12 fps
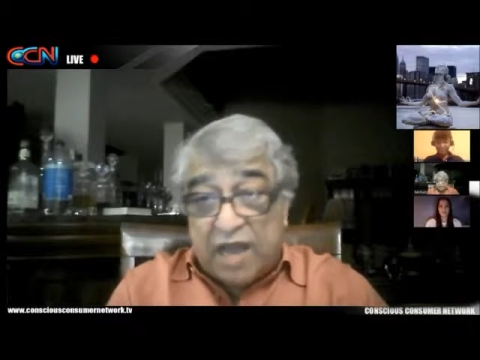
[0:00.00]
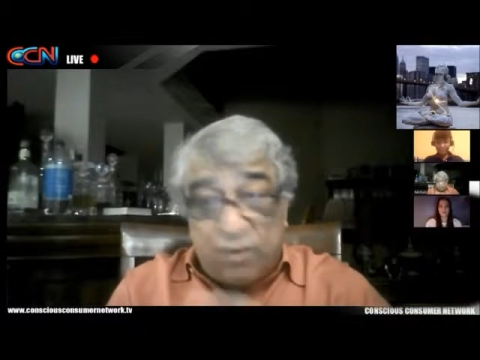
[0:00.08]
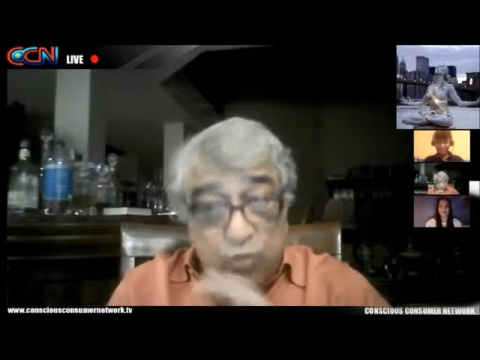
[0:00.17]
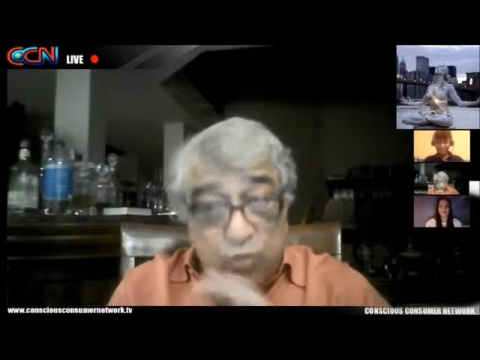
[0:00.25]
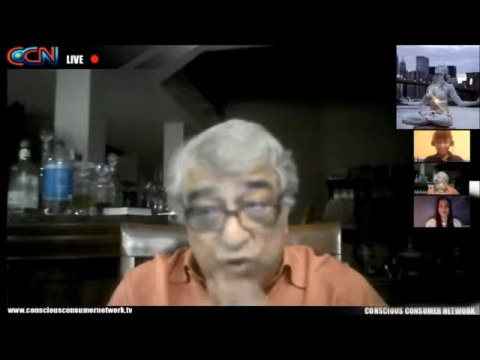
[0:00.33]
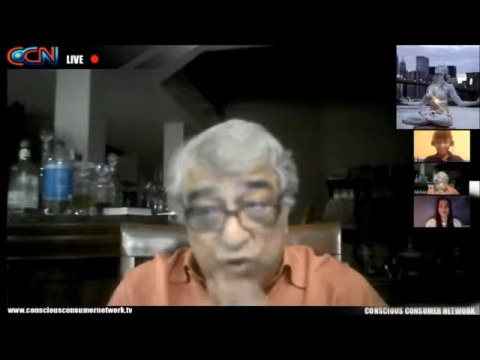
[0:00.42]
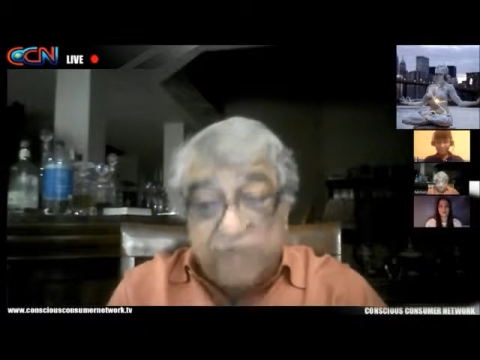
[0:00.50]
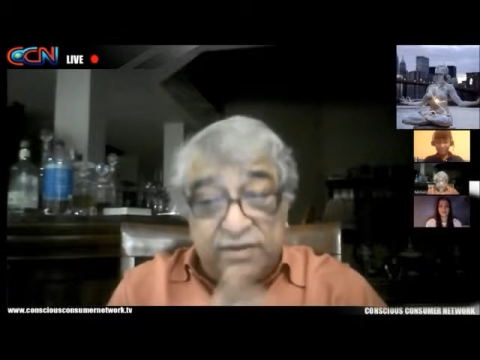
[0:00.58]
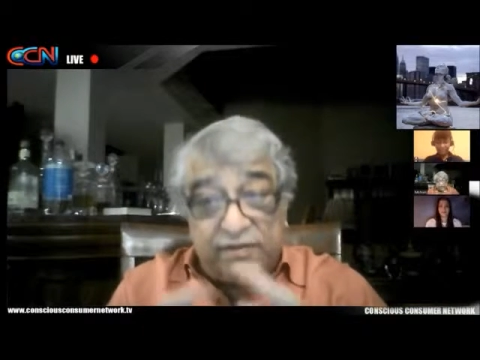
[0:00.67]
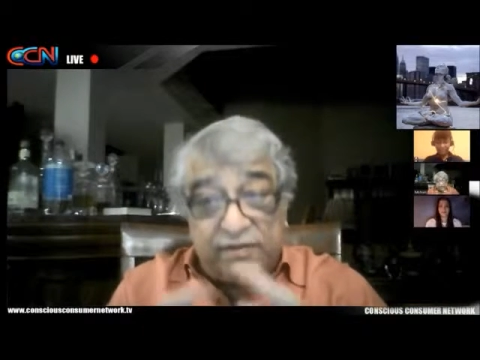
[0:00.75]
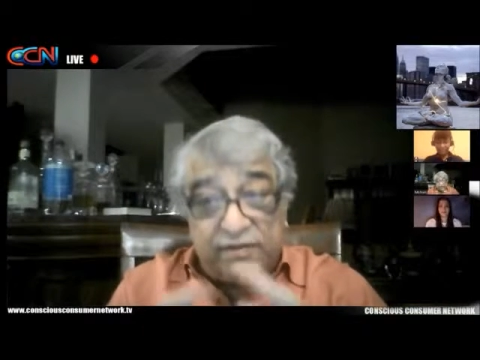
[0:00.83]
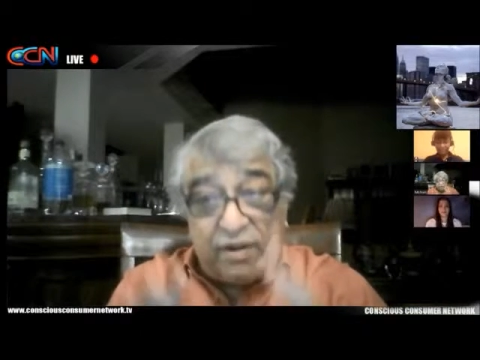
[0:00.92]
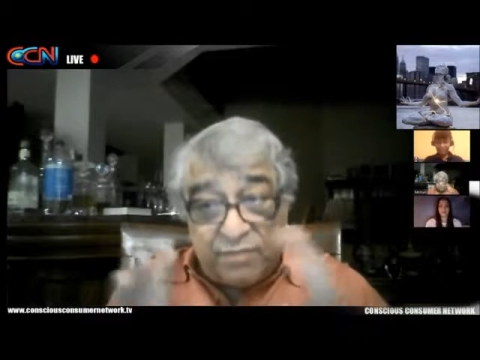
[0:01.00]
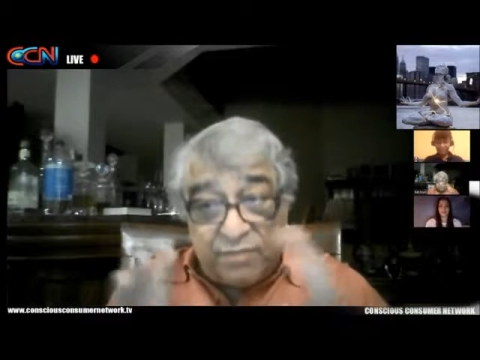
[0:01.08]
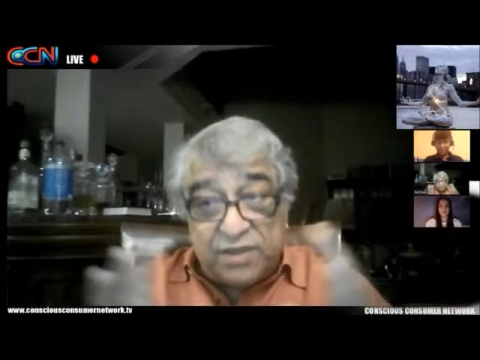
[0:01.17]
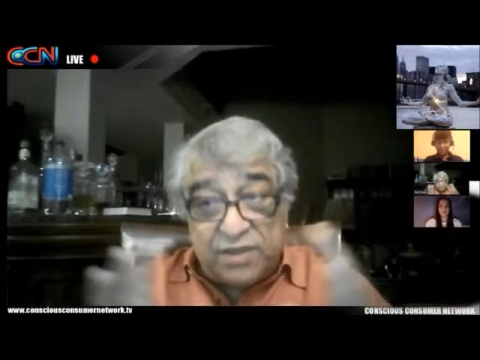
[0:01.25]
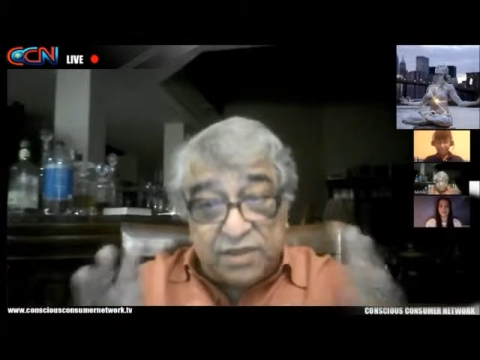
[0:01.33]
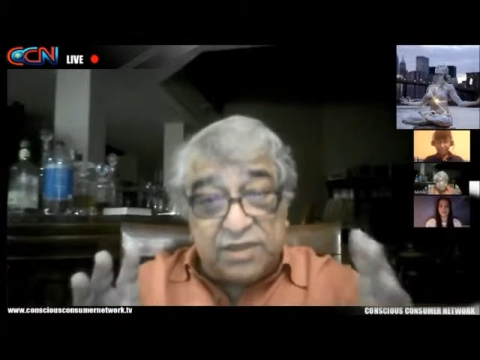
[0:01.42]
I will develop
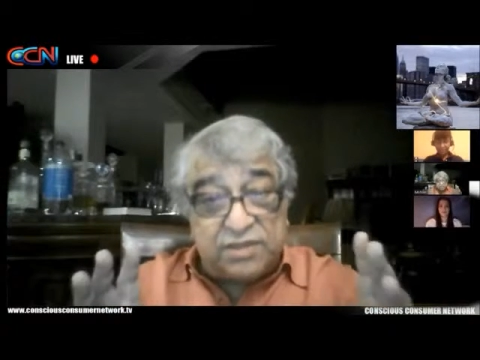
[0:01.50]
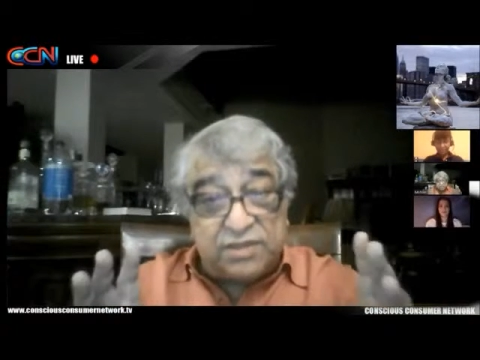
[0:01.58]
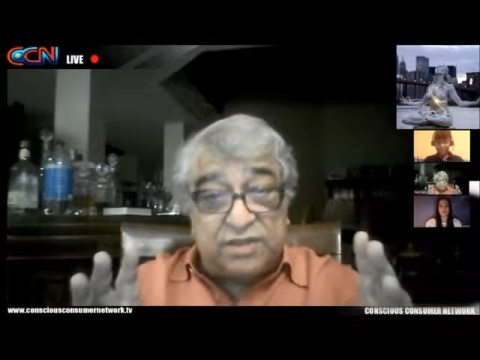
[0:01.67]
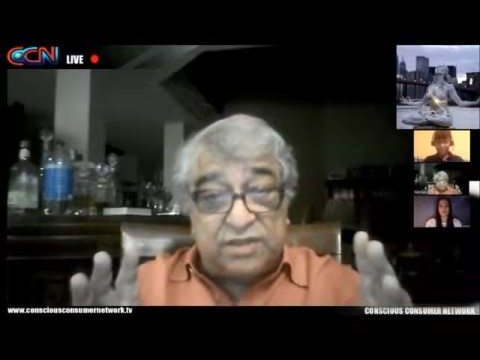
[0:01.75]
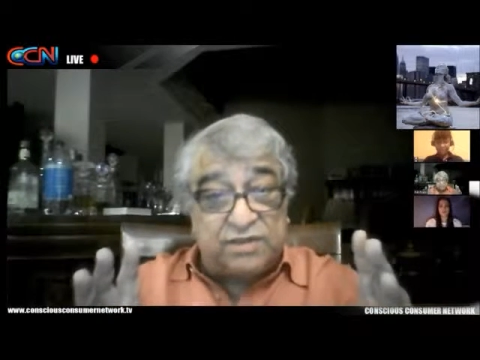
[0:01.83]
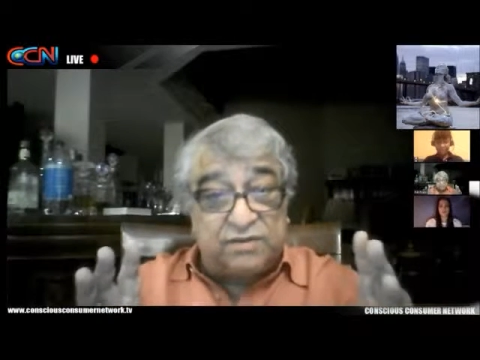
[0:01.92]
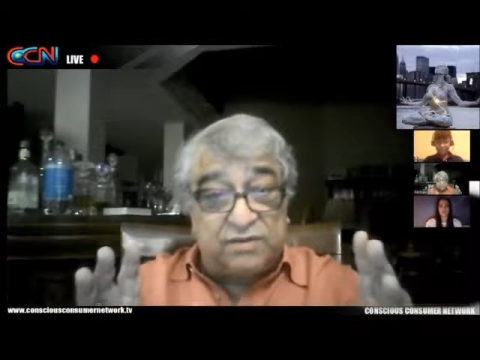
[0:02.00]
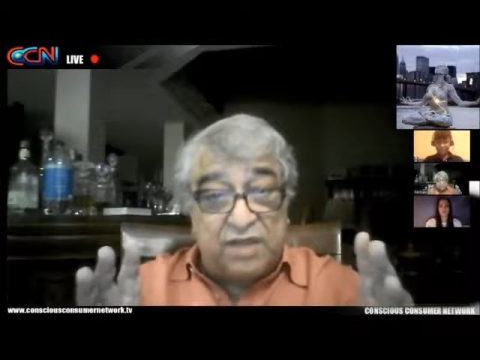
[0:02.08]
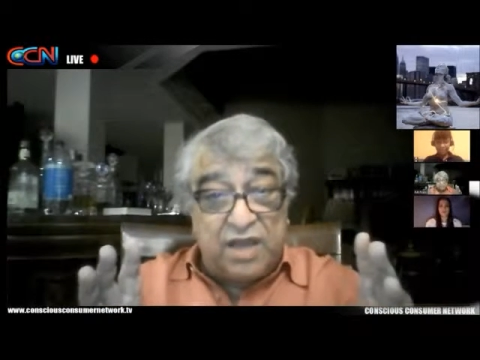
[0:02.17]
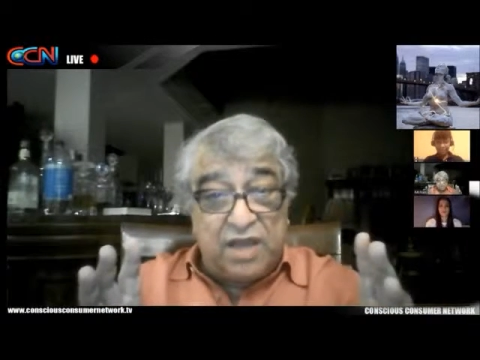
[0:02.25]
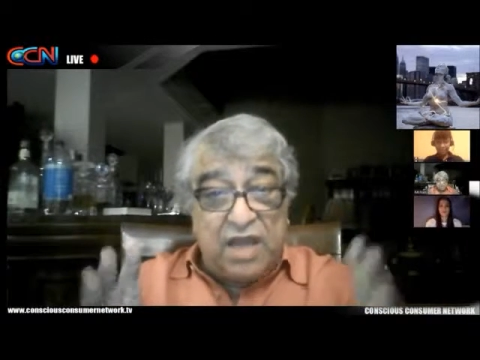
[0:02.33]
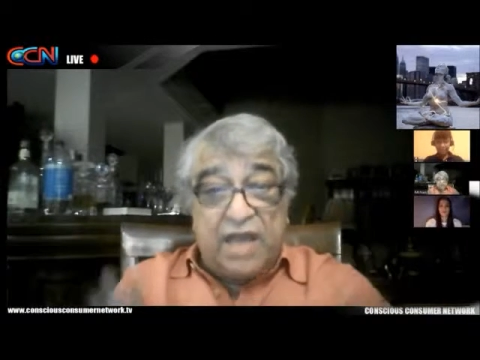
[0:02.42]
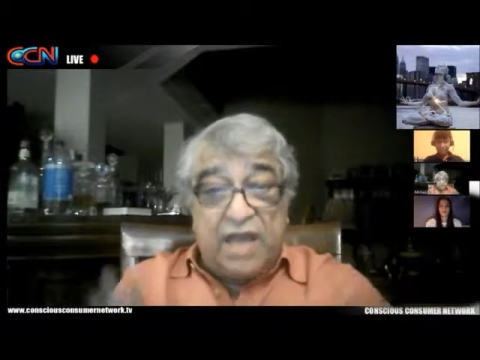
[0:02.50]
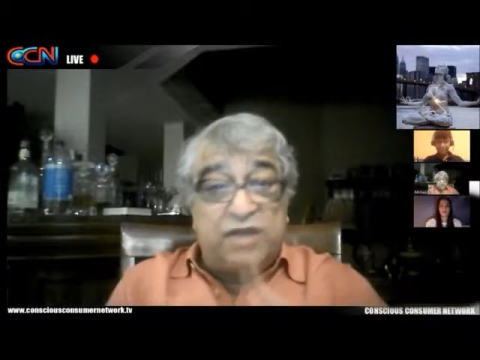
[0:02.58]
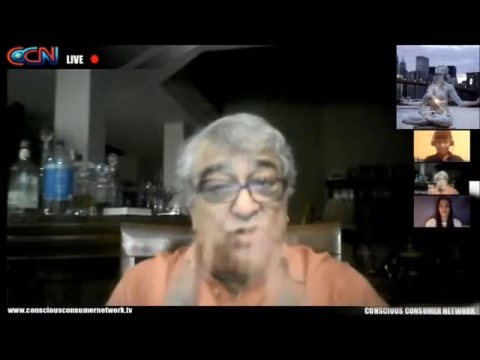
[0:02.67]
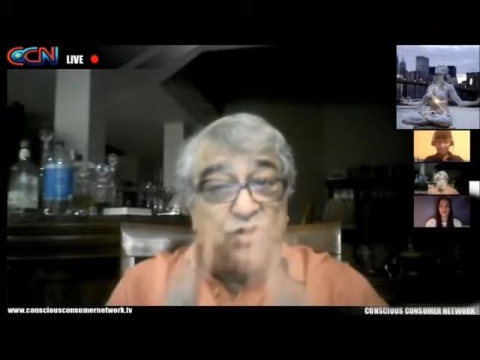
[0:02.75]
this institute yep.